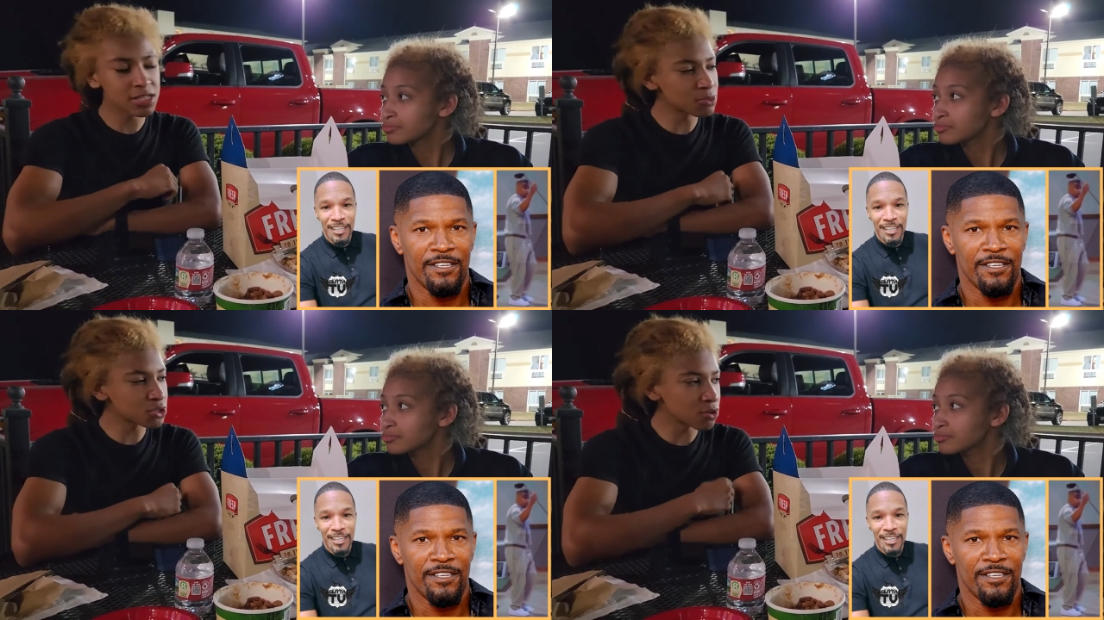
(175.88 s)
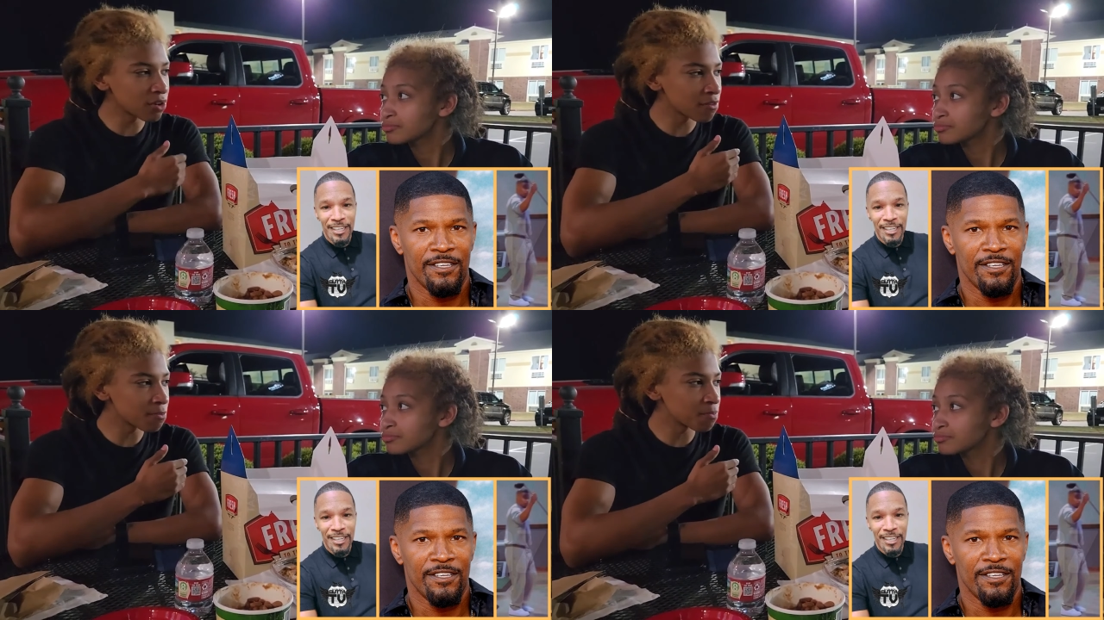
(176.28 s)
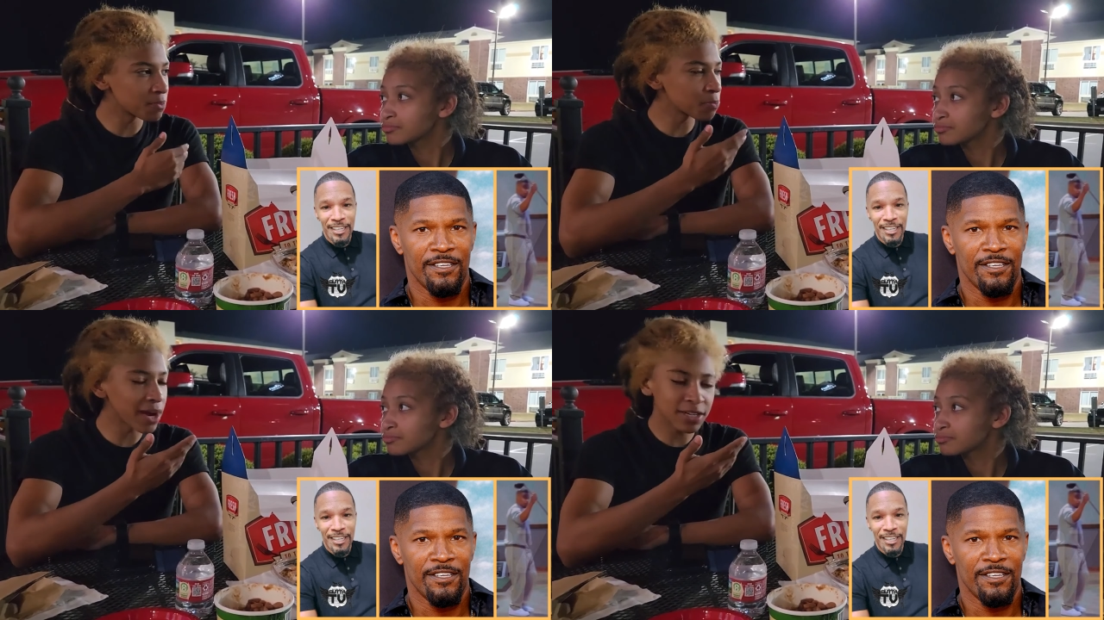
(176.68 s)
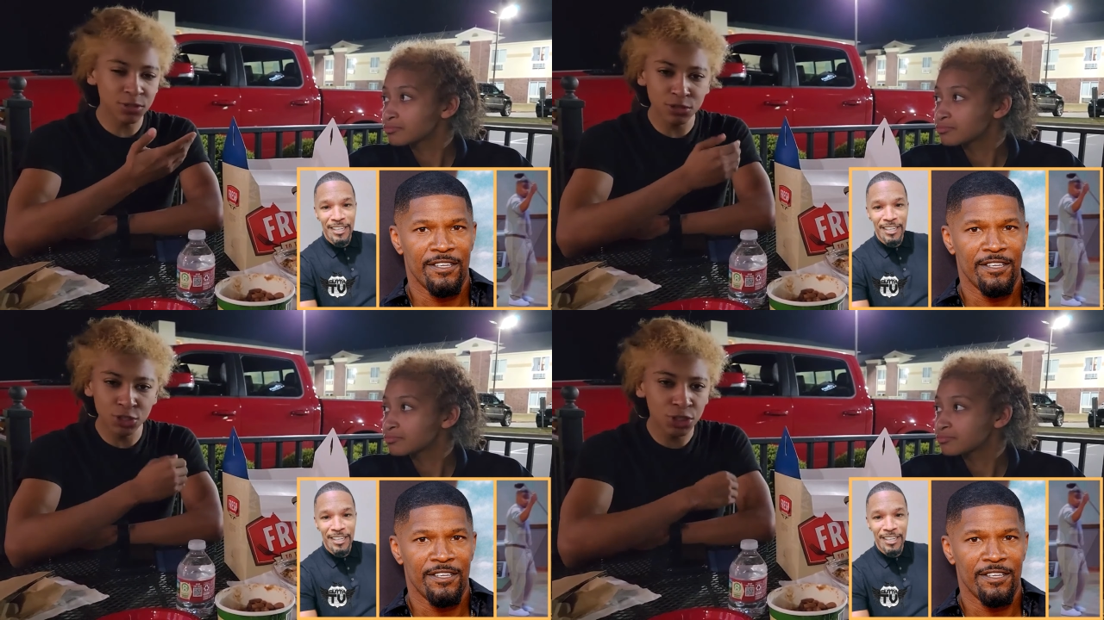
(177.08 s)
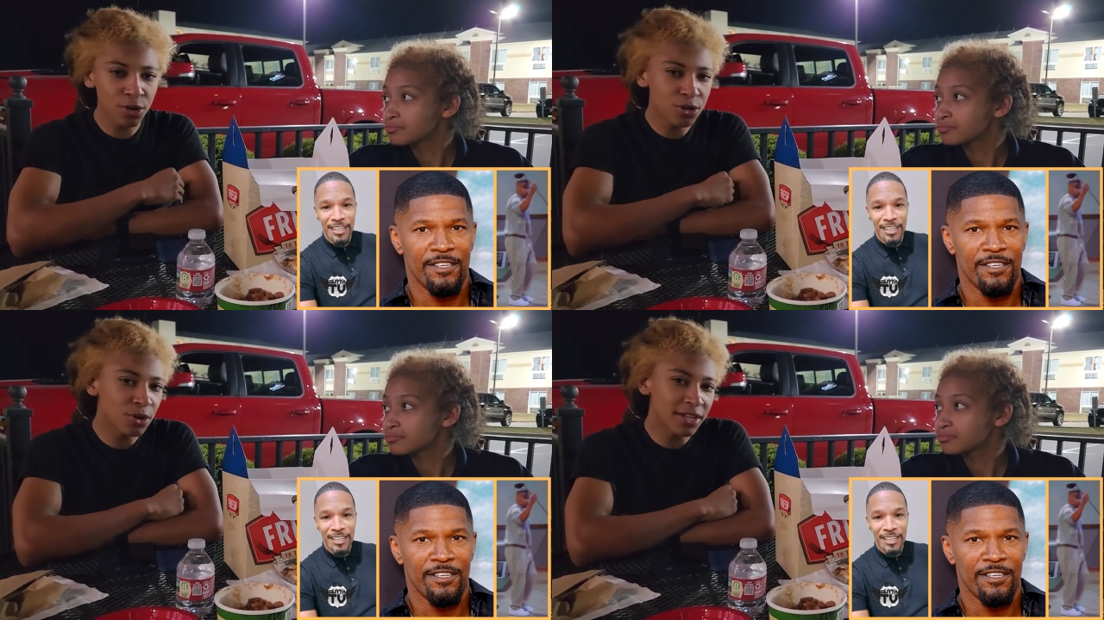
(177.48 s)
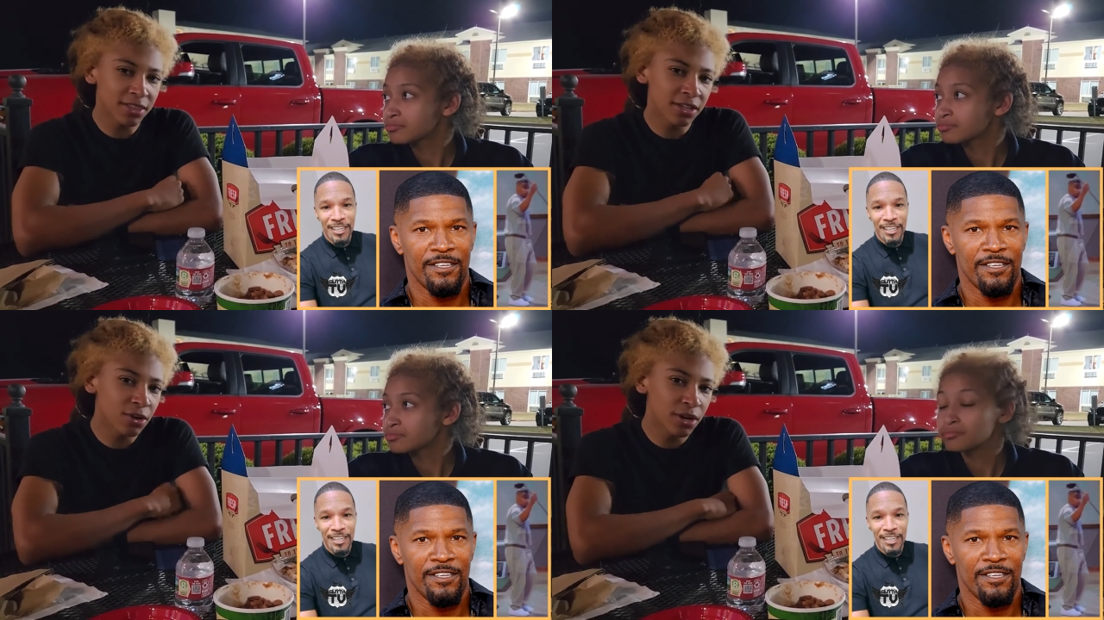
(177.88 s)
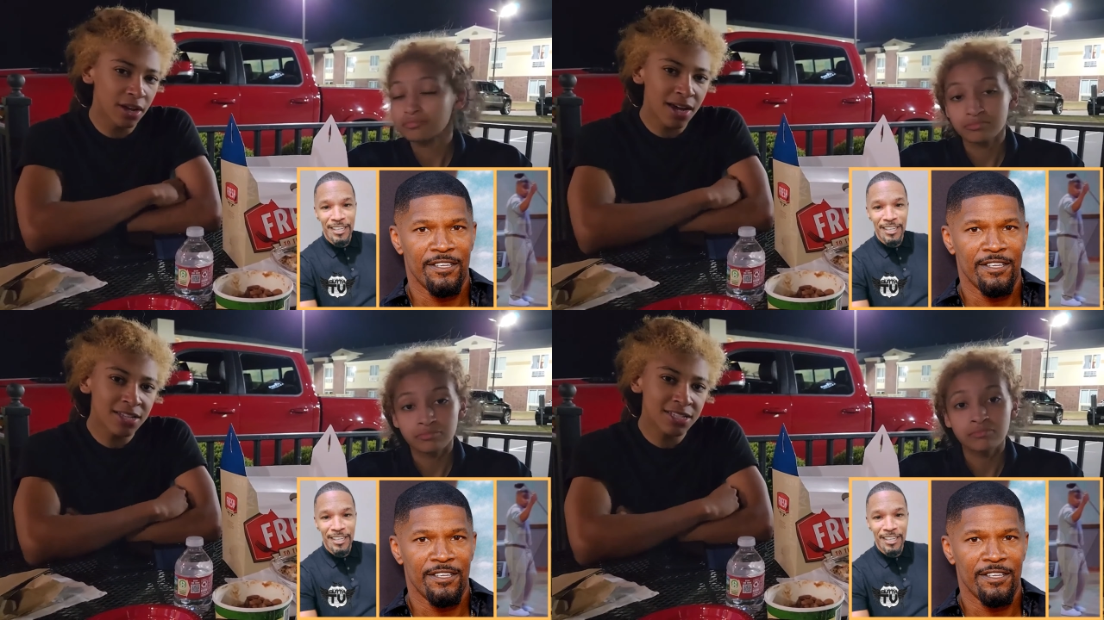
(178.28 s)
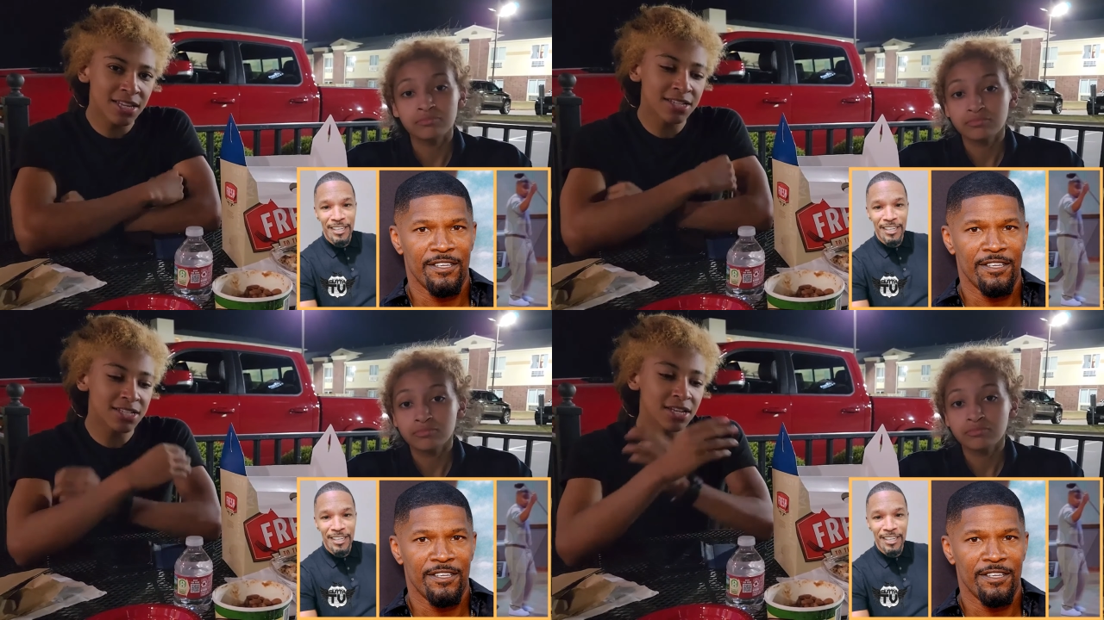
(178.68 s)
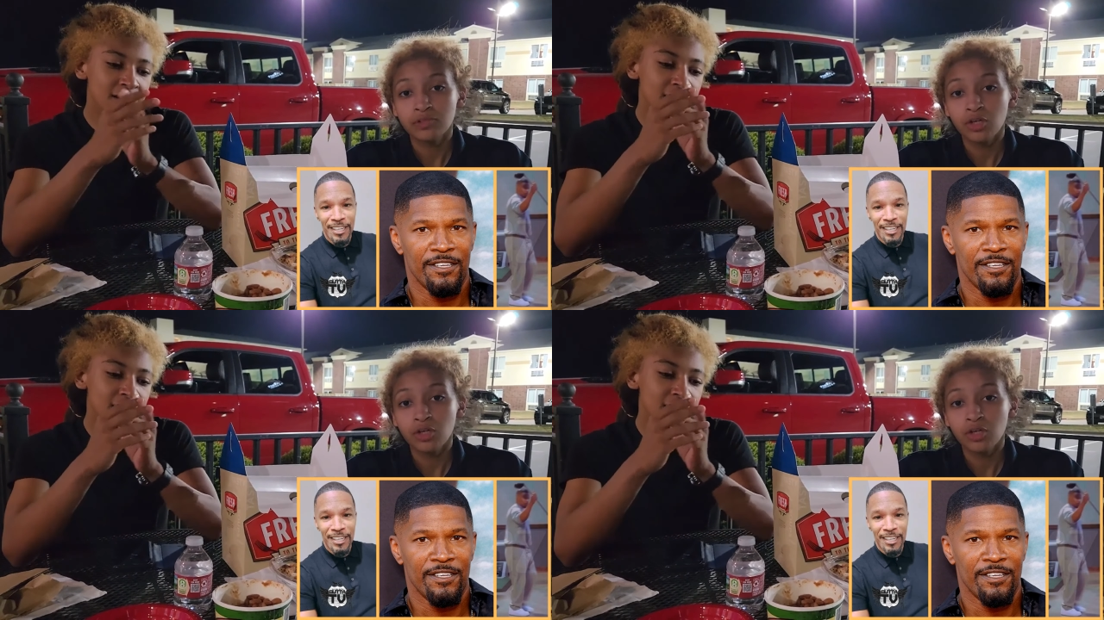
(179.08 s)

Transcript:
Speaker 1: is some sort of practical joke or anything going on, since,